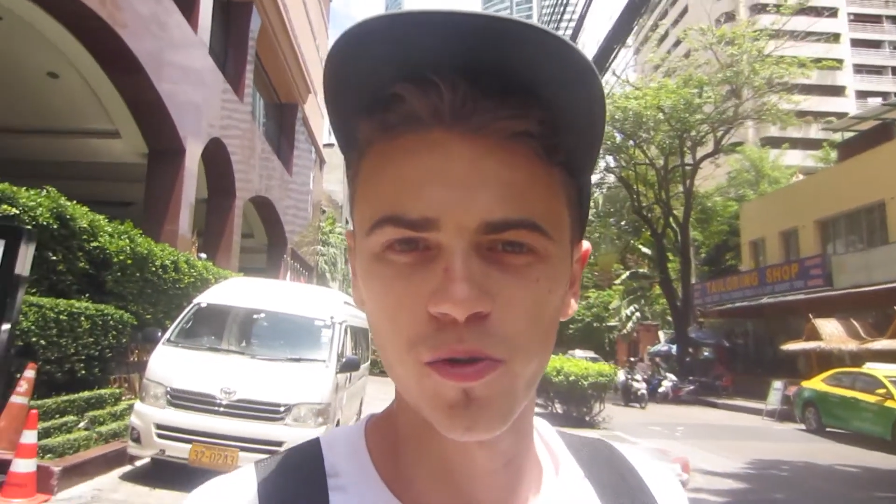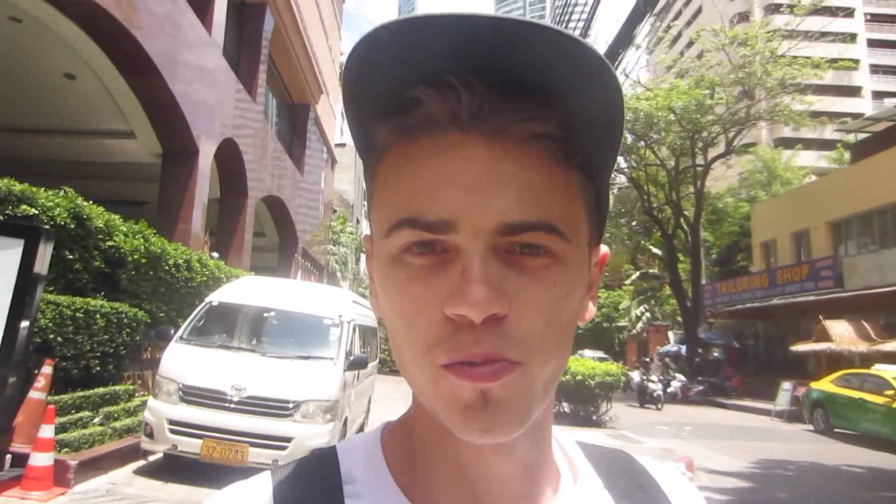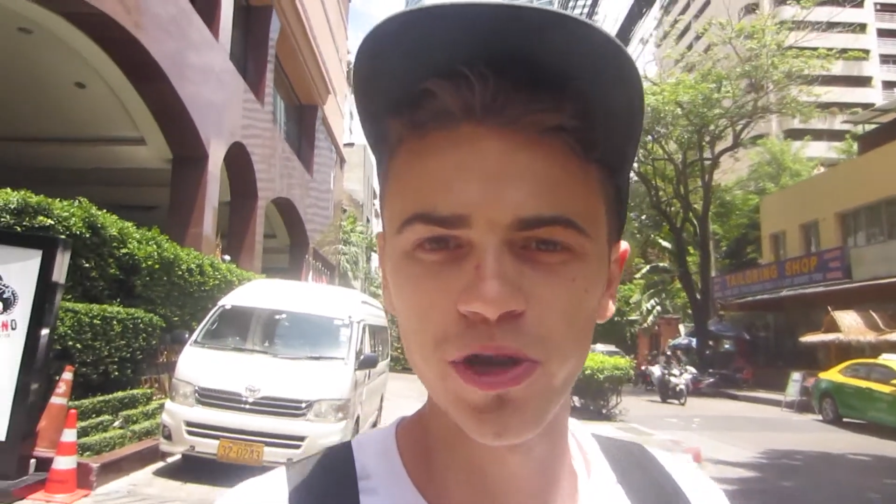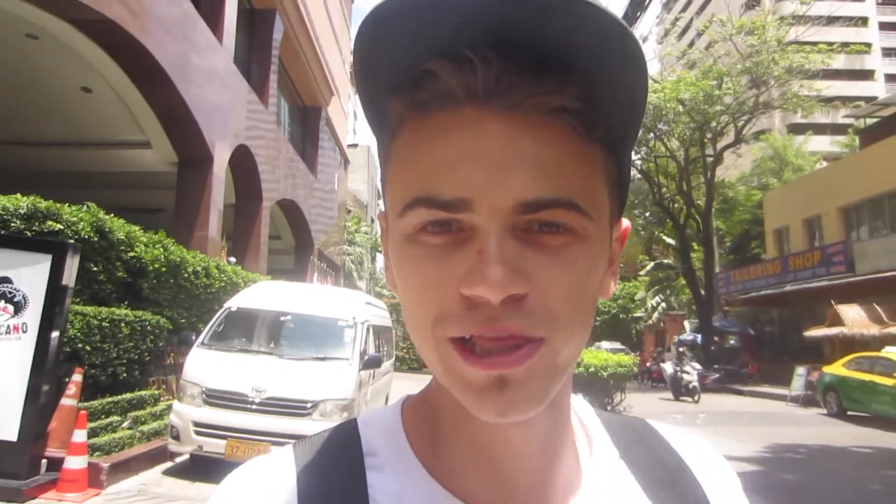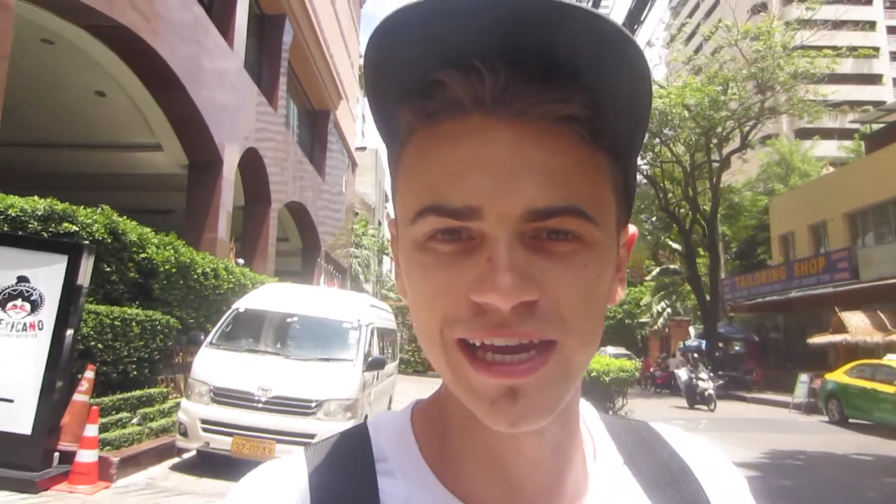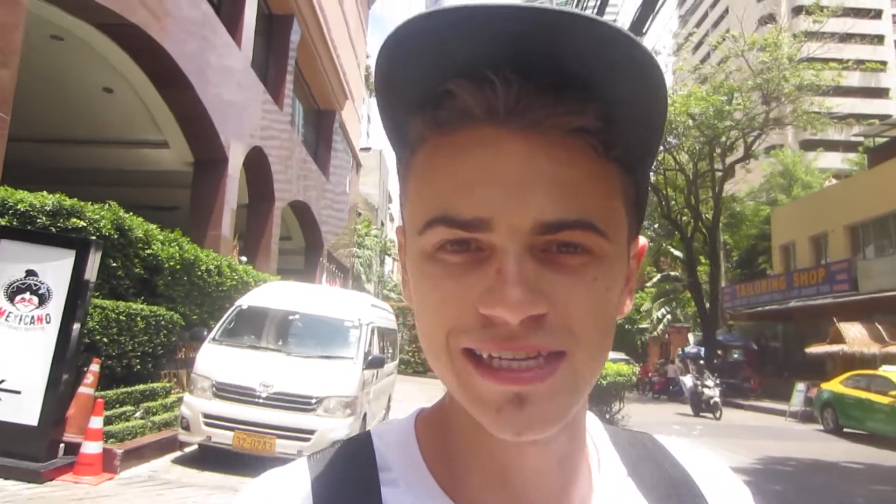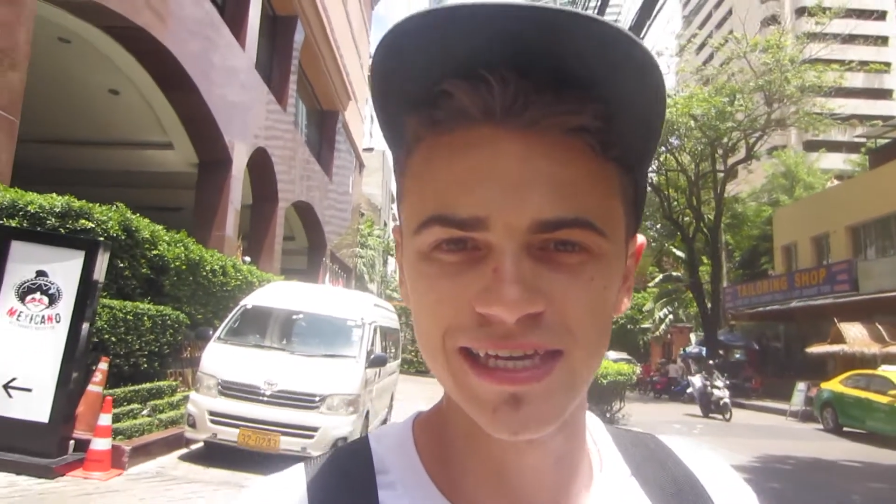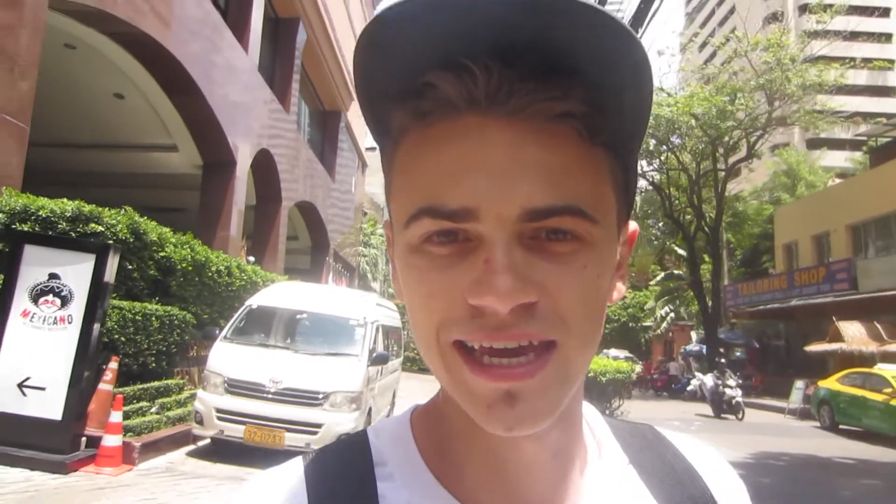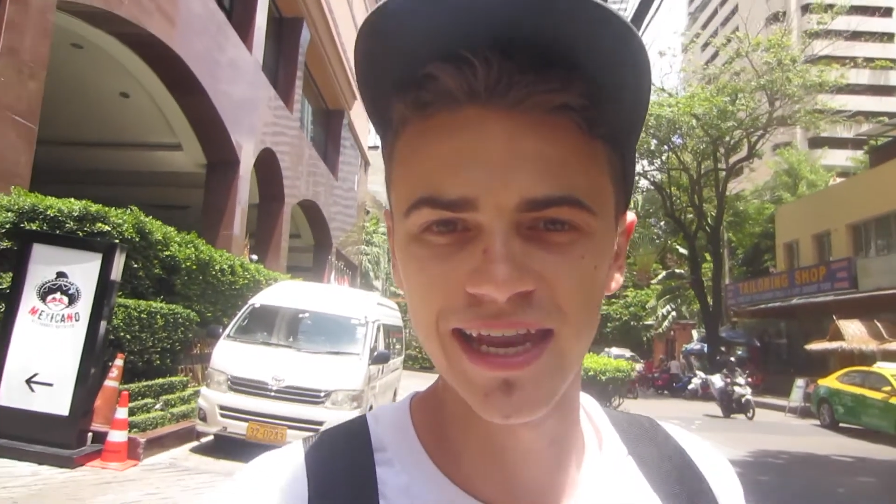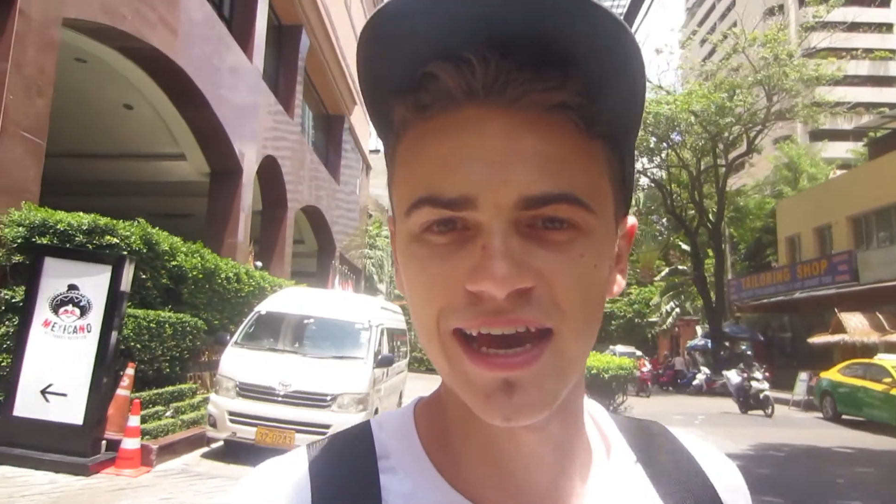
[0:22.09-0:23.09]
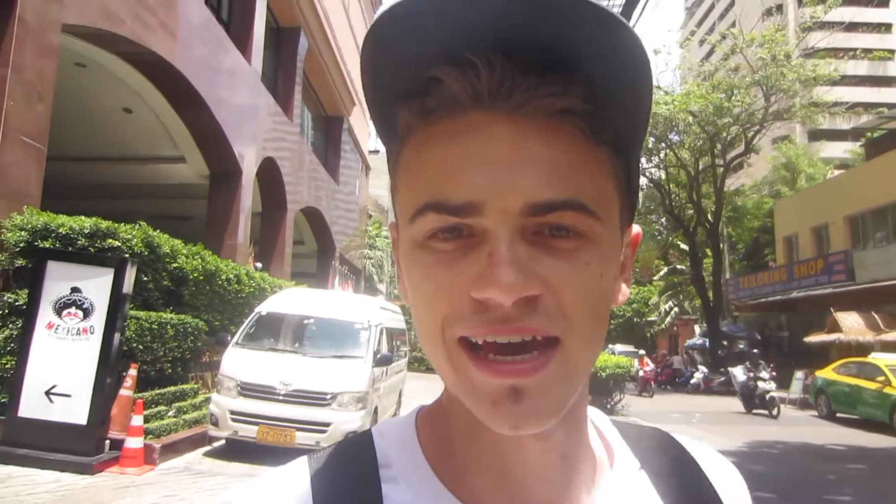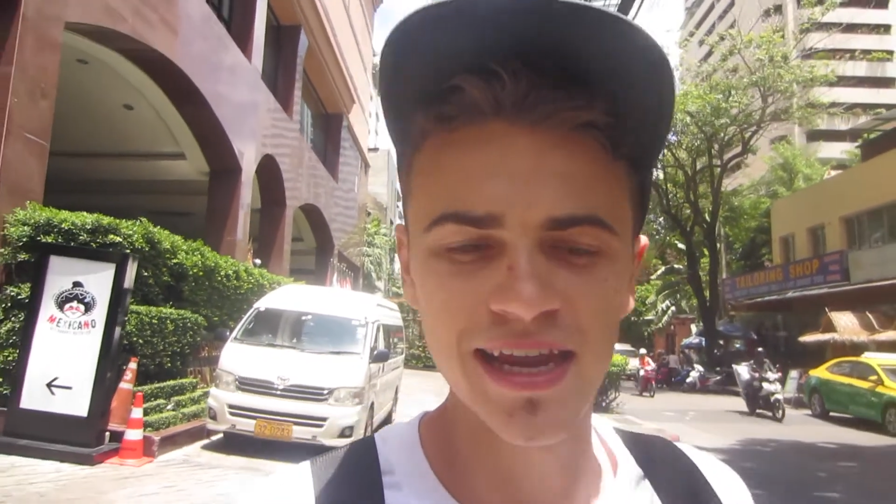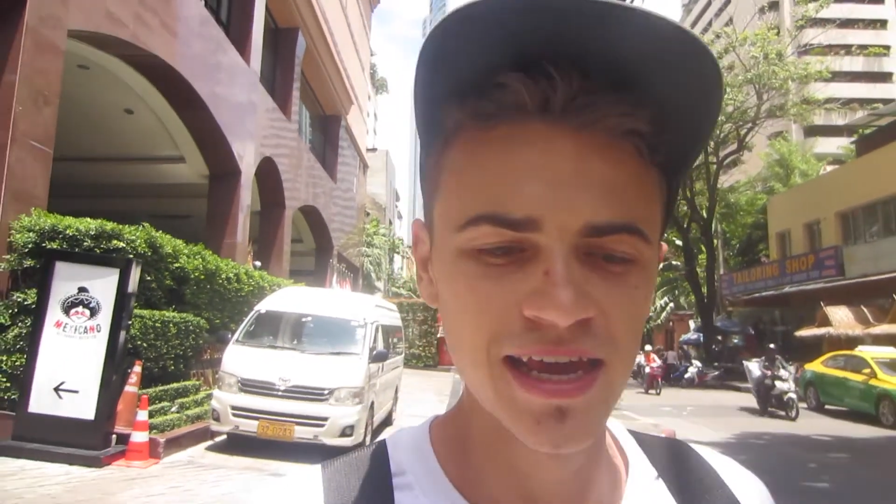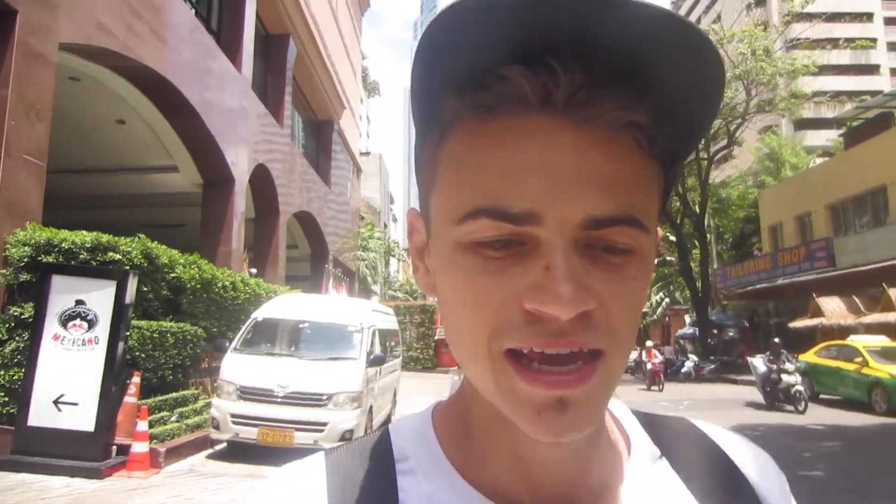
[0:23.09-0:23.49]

We're pretty late to get out.